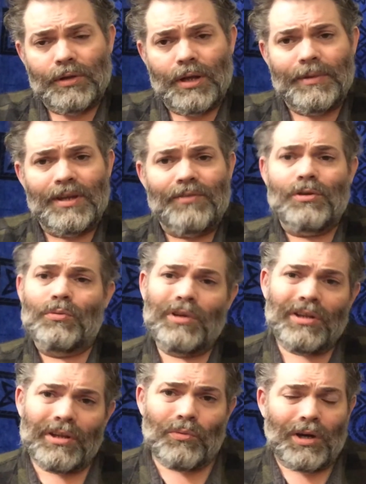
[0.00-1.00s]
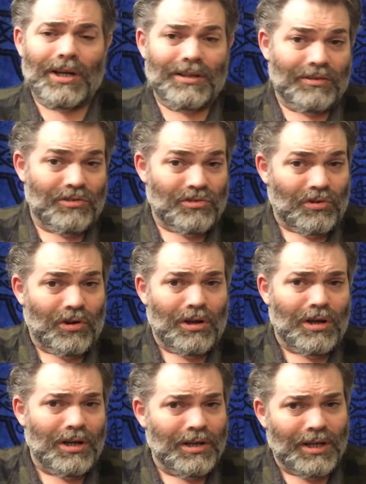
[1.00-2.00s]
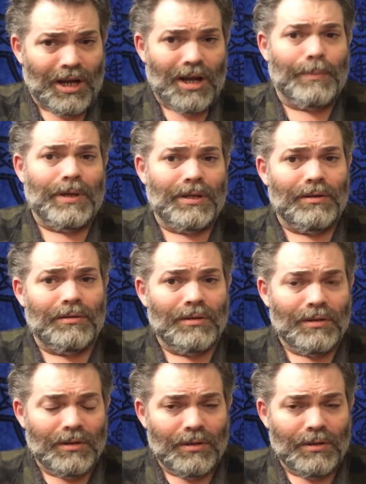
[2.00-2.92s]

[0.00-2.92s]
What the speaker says: I mean, if you really want strong, common,